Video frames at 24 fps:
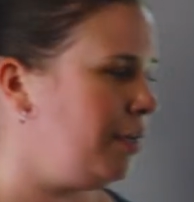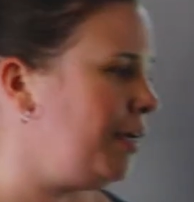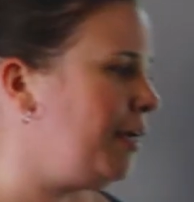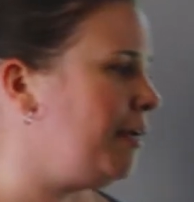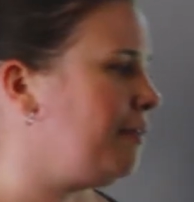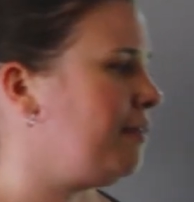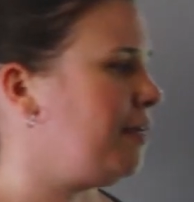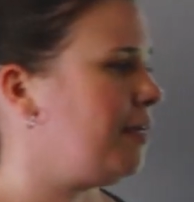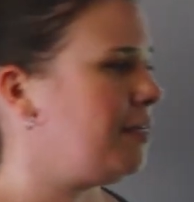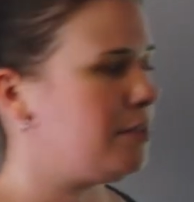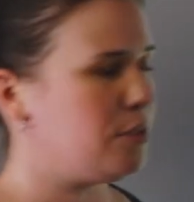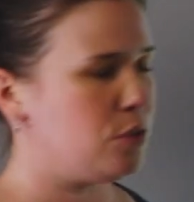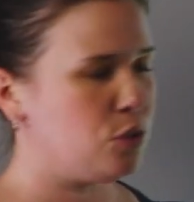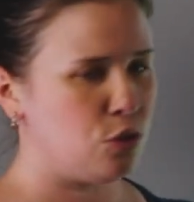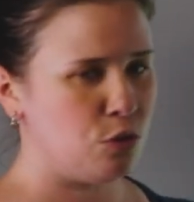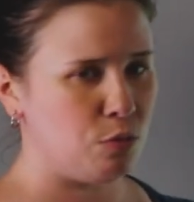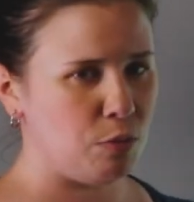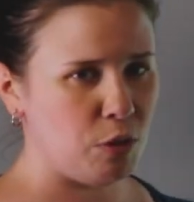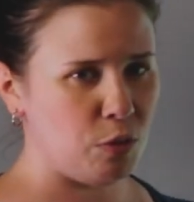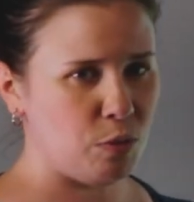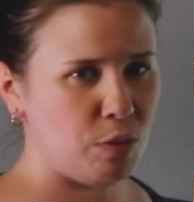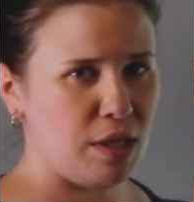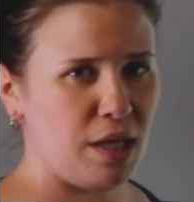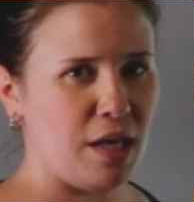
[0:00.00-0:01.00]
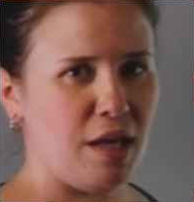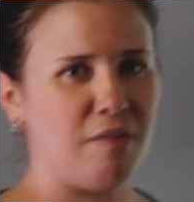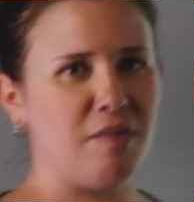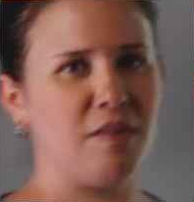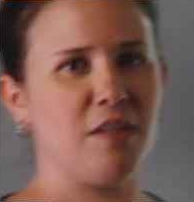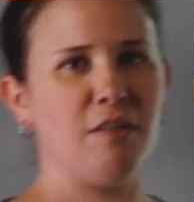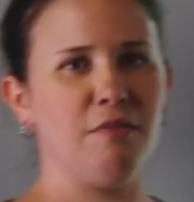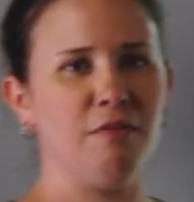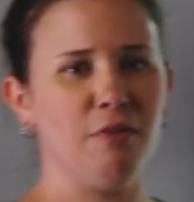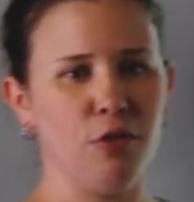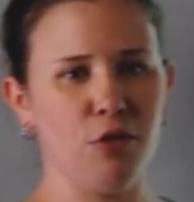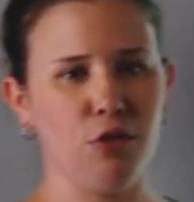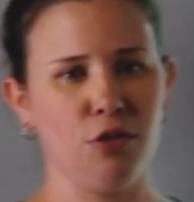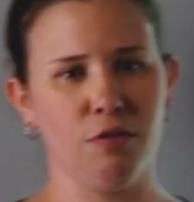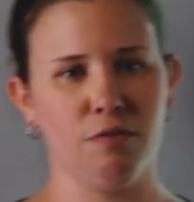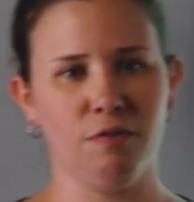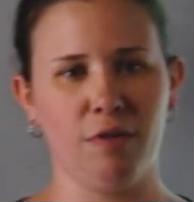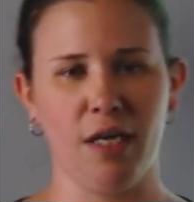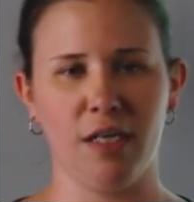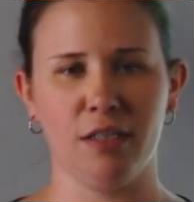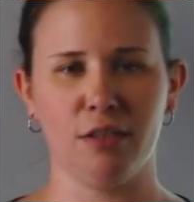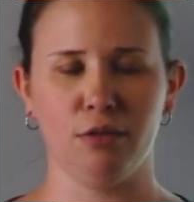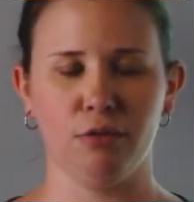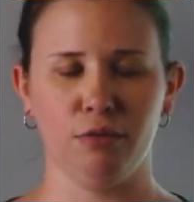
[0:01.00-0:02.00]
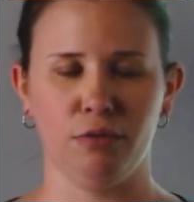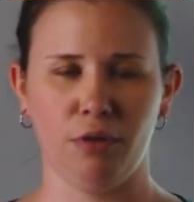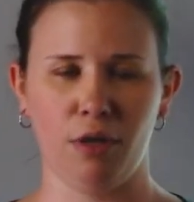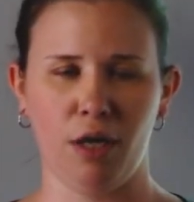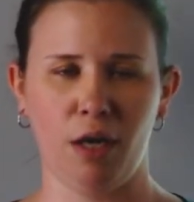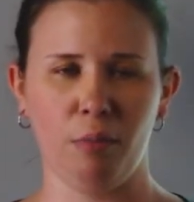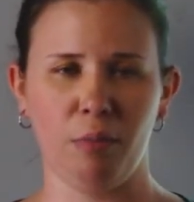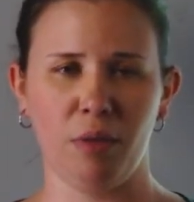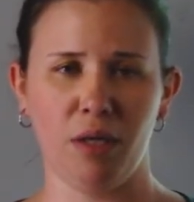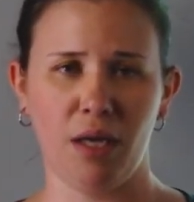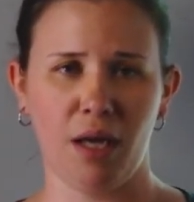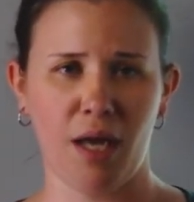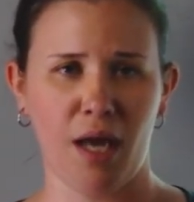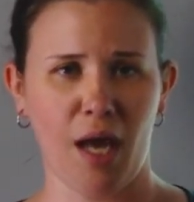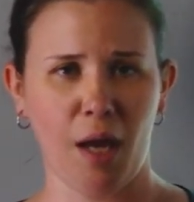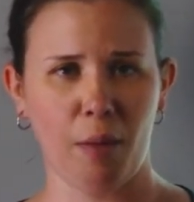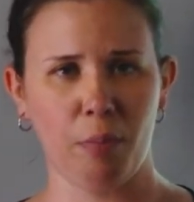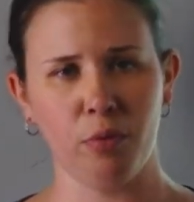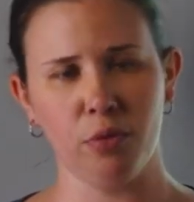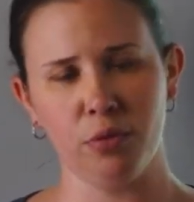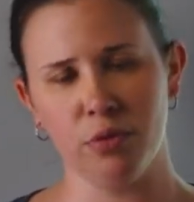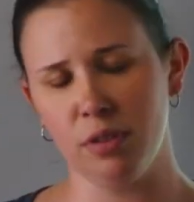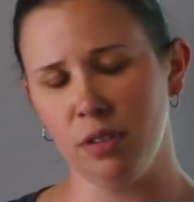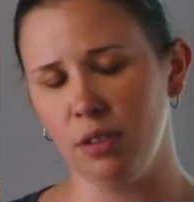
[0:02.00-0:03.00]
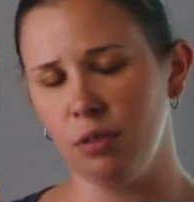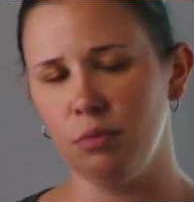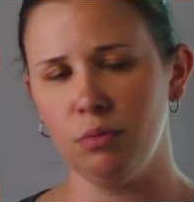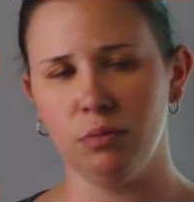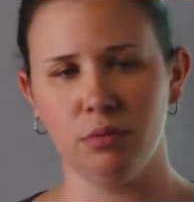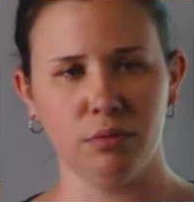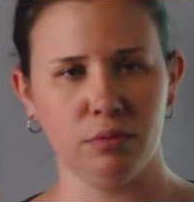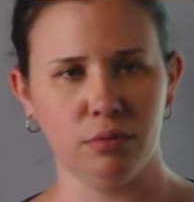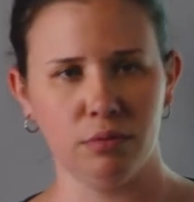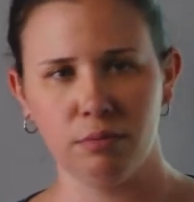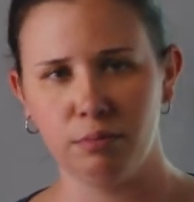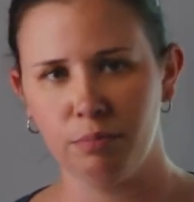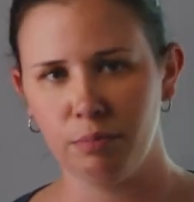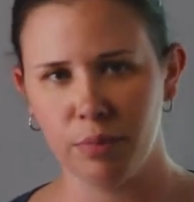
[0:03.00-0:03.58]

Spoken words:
And that's assuming we have a conversion factor for how many apples equal